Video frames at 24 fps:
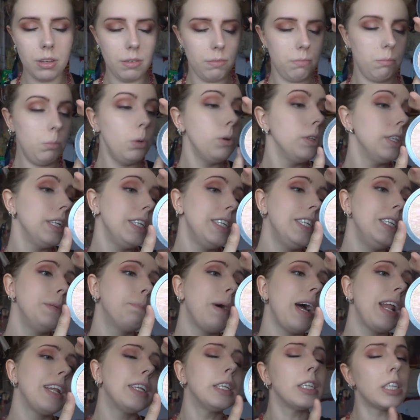well, this is
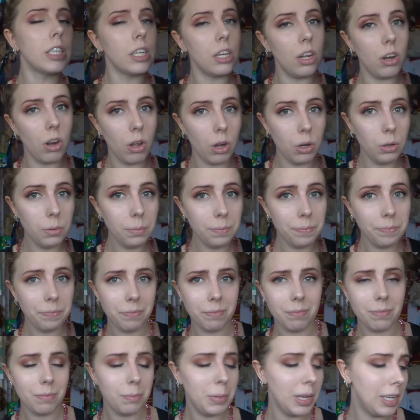Balance and Glow,
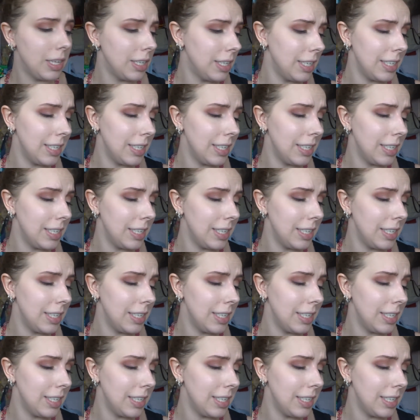because